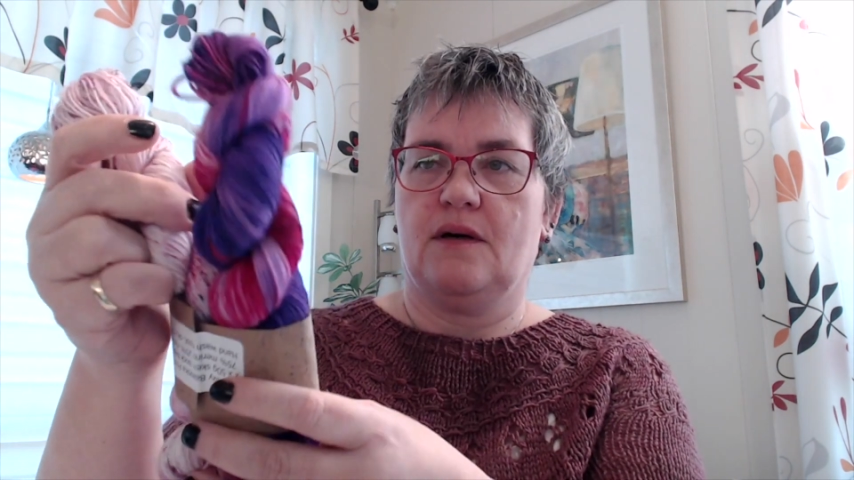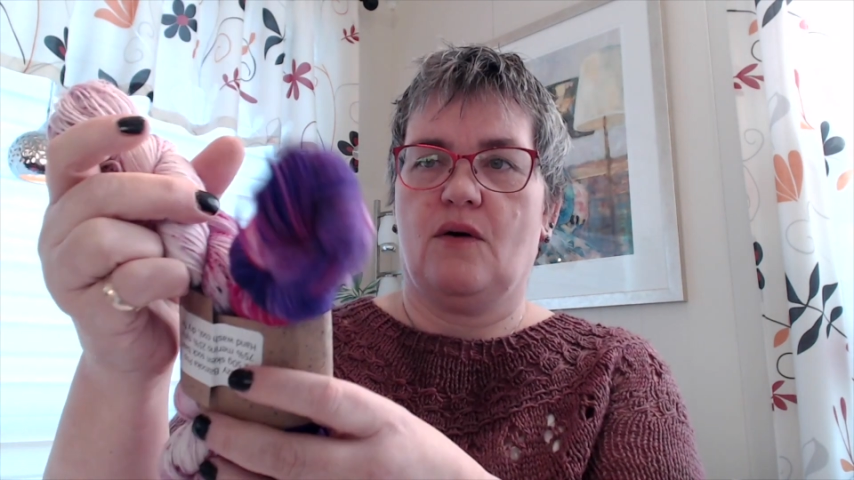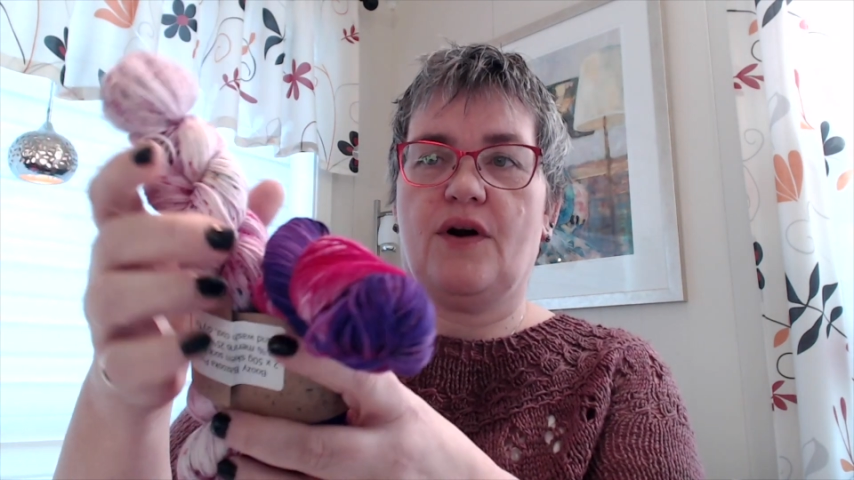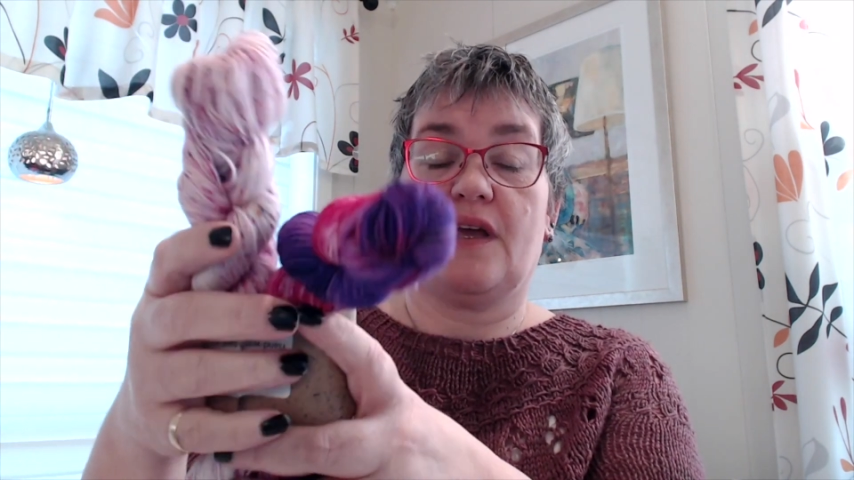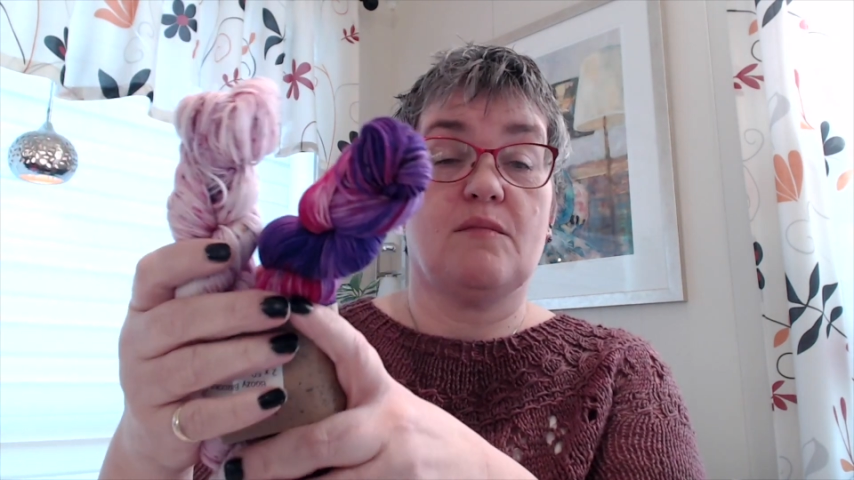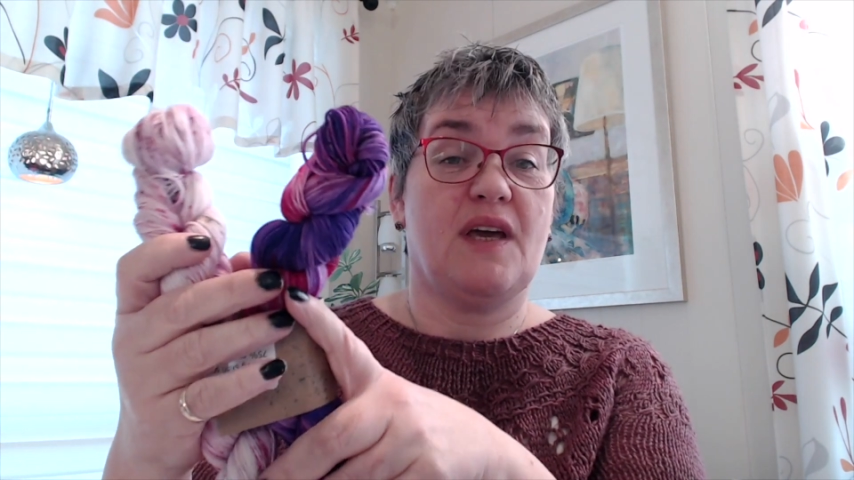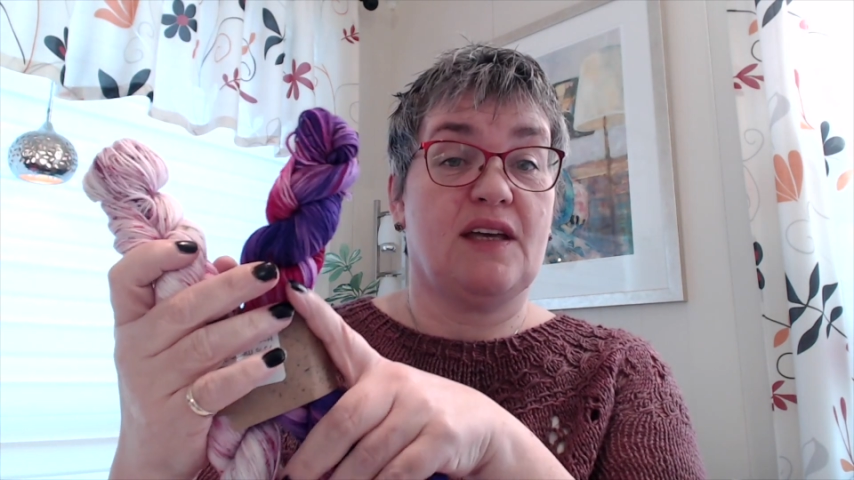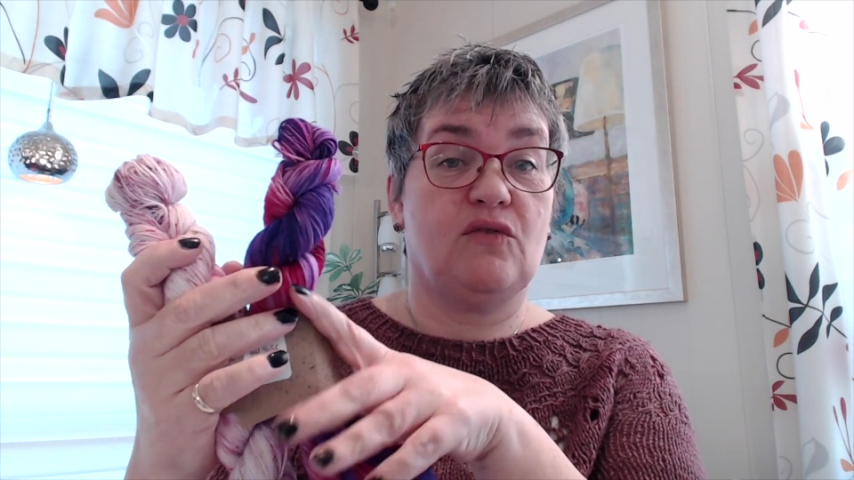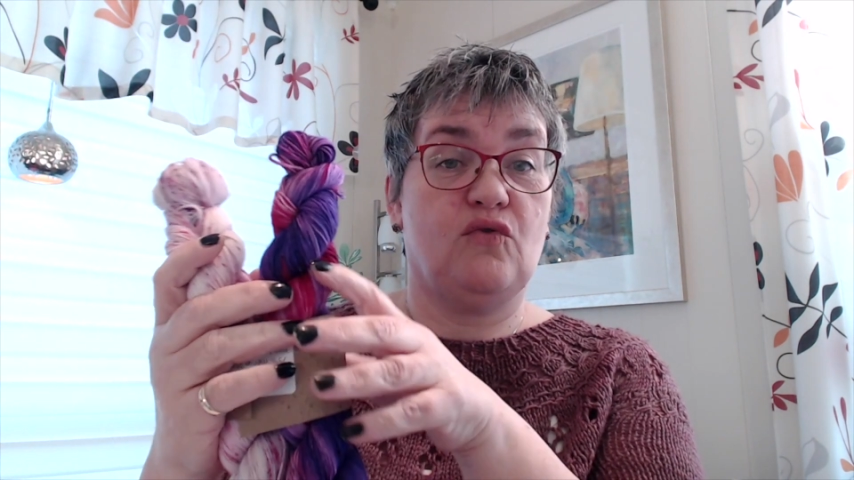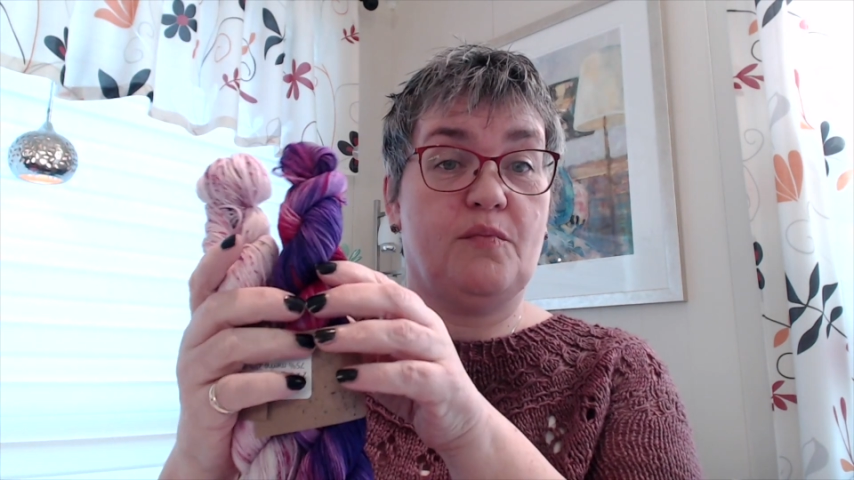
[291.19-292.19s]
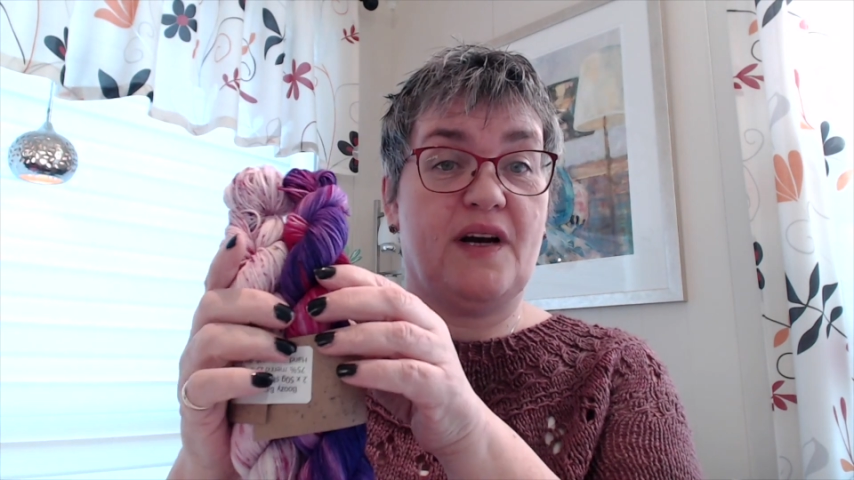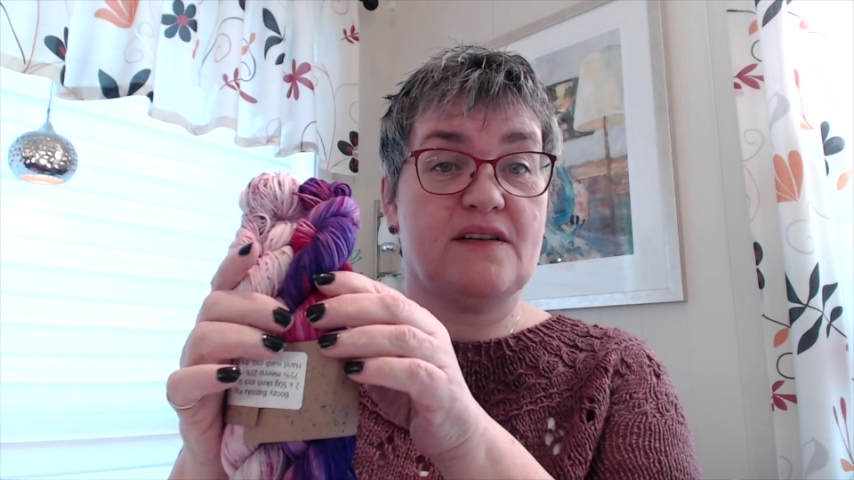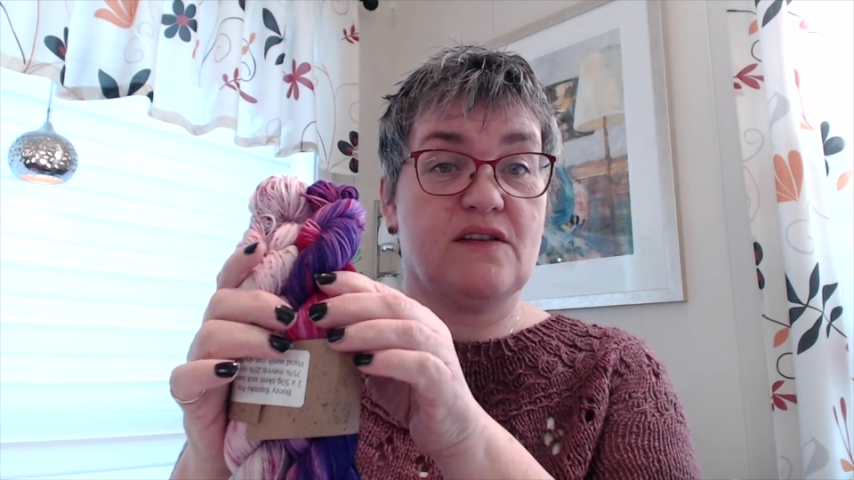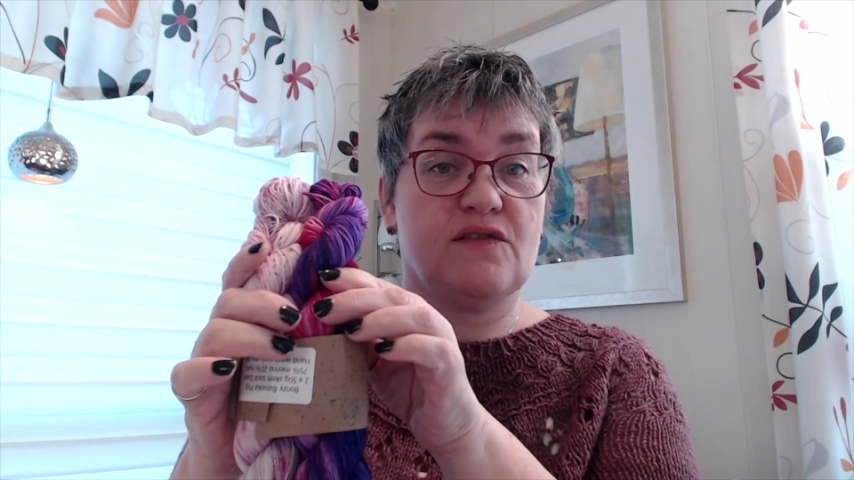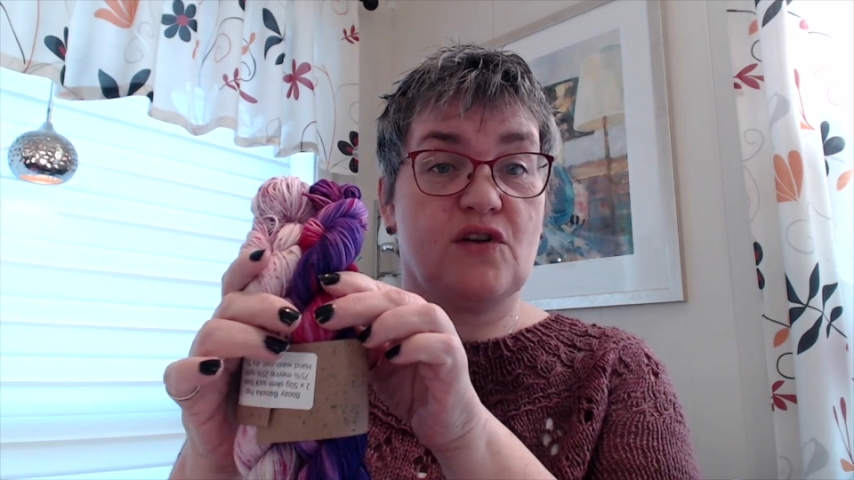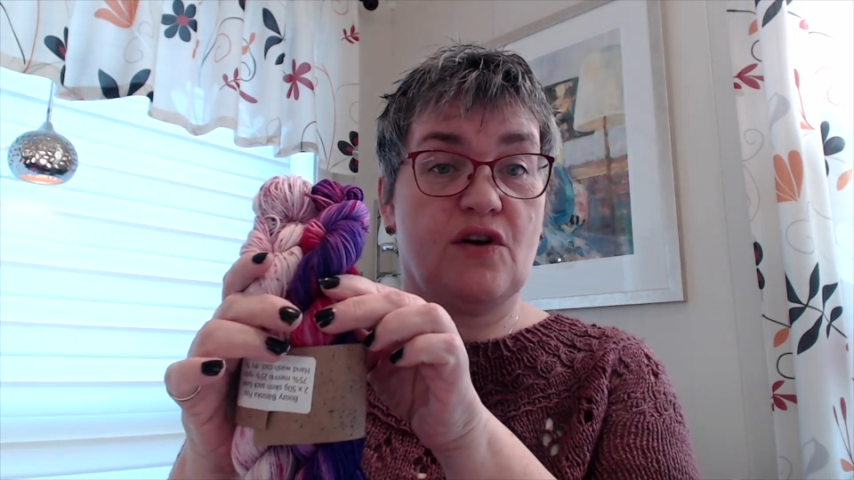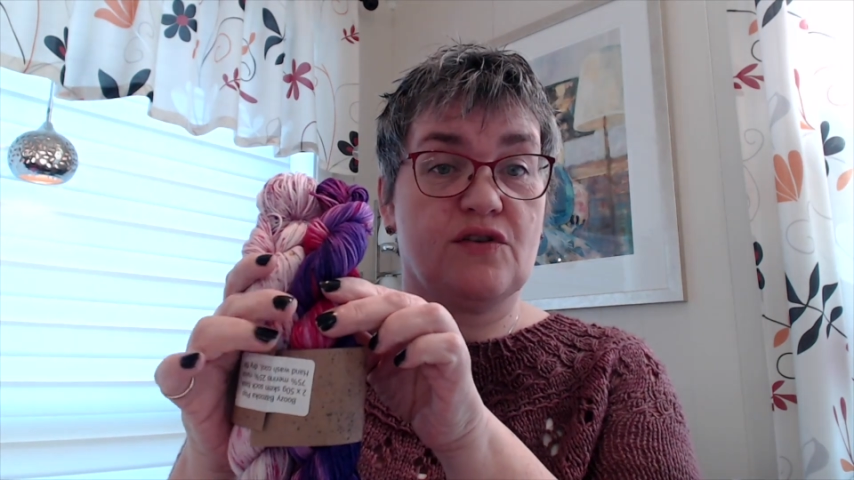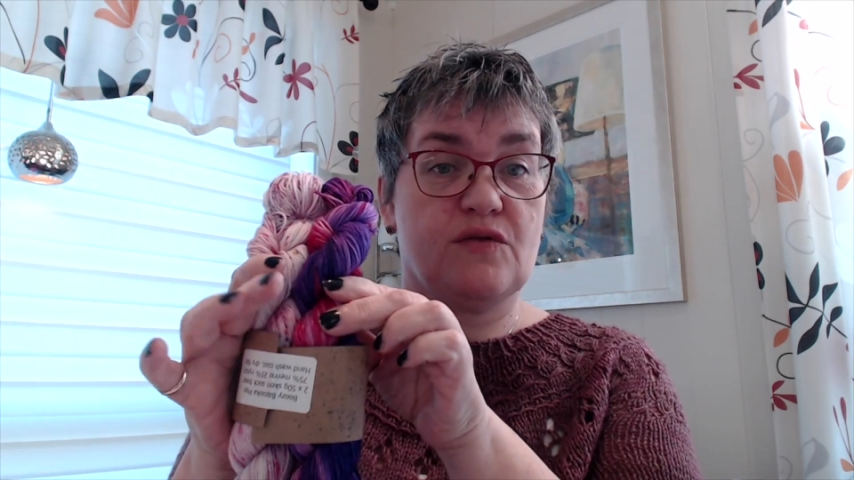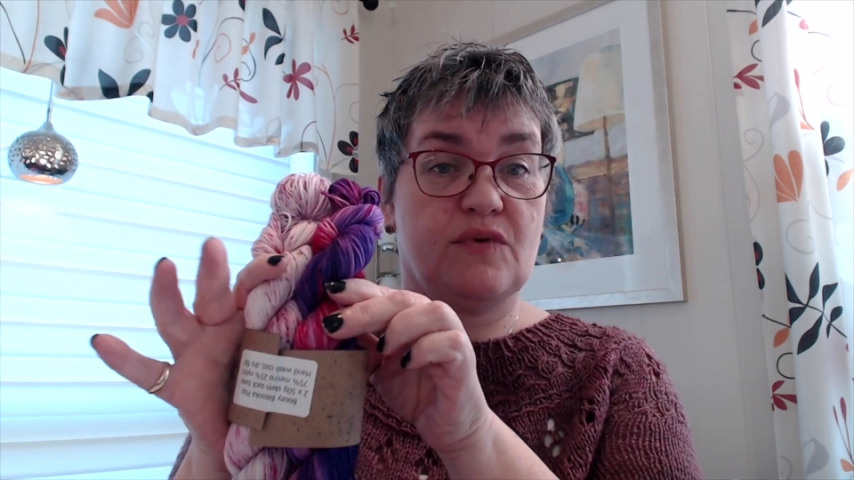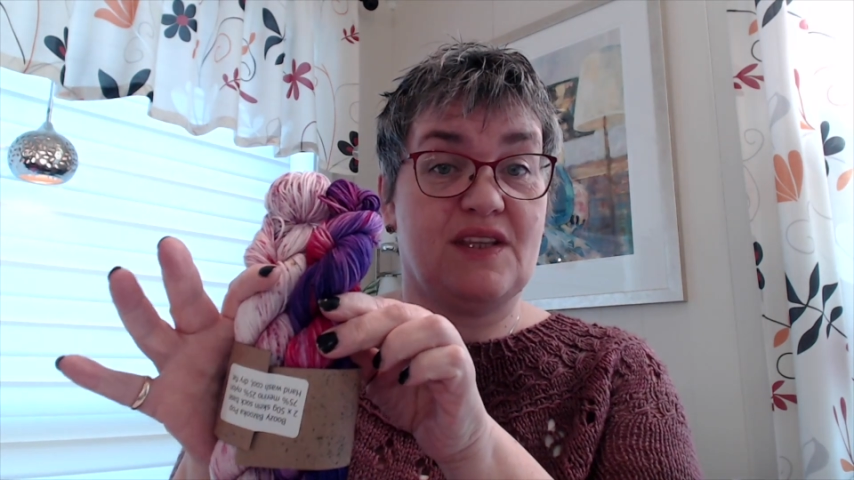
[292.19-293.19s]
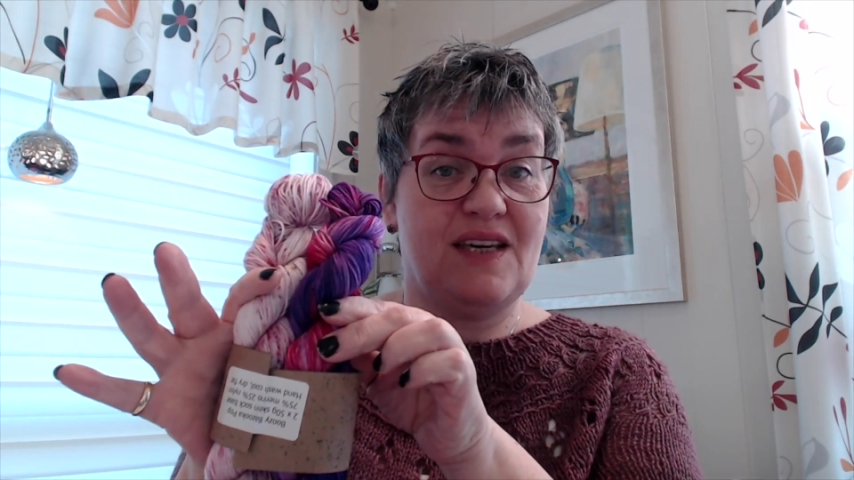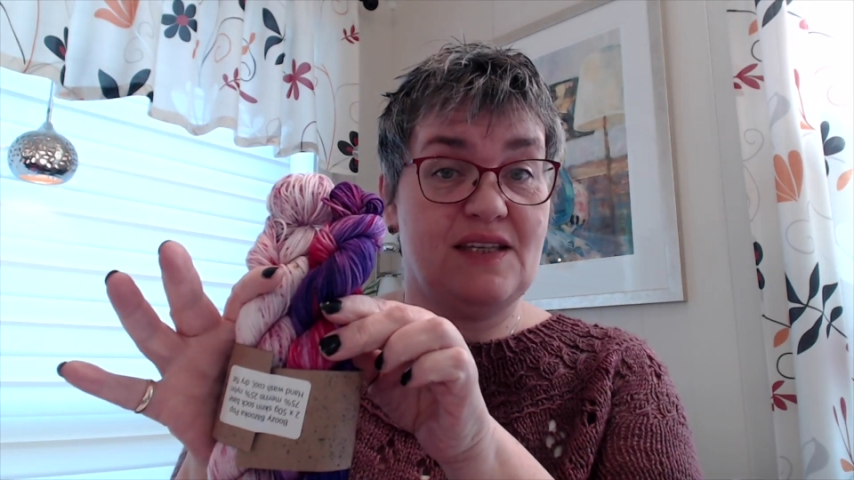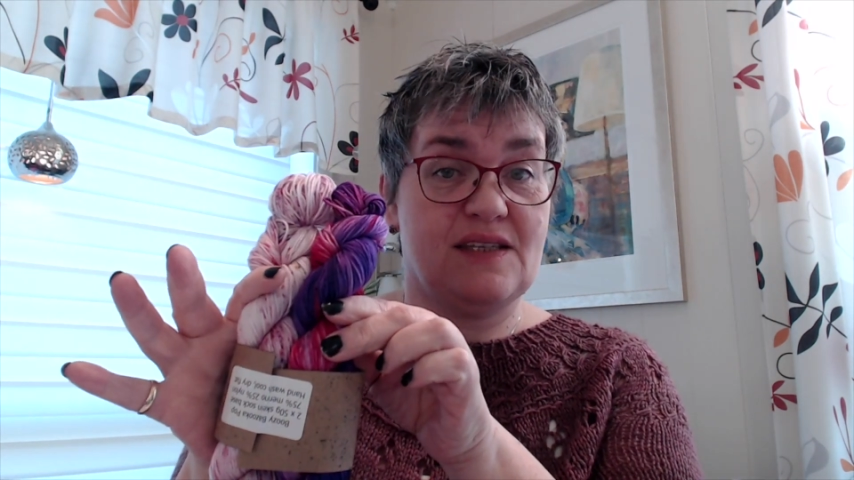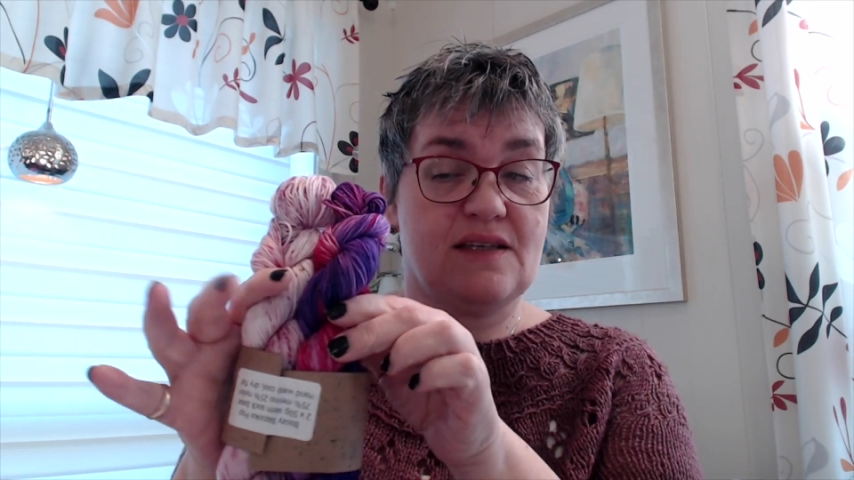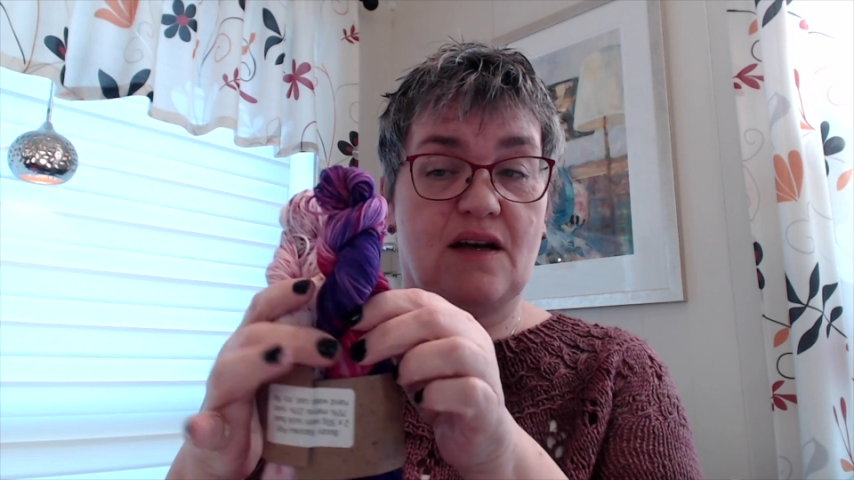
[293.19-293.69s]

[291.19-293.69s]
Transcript: Or I can make 2 pairs of socks with this.